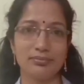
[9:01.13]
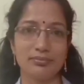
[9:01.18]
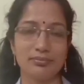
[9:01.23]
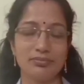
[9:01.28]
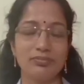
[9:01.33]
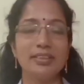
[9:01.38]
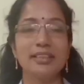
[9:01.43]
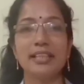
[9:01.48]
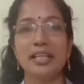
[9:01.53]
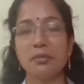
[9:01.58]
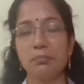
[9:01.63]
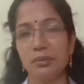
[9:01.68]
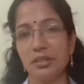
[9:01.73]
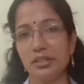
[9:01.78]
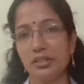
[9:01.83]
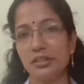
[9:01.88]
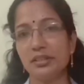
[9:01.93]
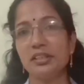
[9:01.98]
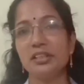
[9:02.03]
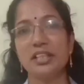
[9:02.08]
We can
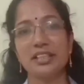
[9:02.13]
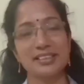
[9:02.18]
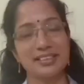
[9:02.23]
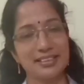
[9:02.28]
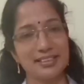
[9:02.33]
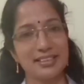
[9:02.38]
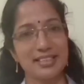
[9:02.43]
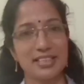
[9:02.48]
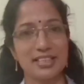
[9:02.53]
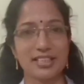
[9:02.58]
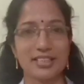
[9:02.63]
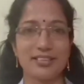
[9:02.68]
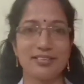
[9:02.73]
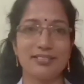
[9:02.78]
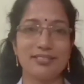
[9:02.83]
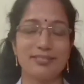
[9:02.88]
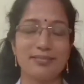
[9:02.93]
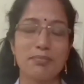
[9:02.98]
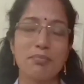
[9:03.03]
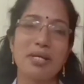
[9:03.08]
meet in the next session.
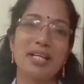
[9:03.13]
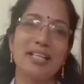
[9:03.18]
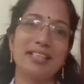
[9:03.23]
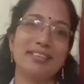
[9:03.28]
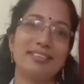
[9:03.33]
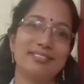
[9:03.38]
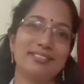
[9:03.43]
Bye.